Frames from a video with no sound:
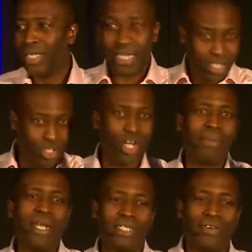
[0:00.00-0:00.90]
That's a
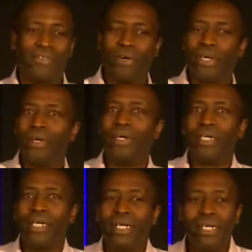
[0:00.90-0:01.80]
terminator for you.
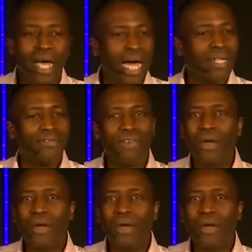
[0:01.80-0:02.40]
Not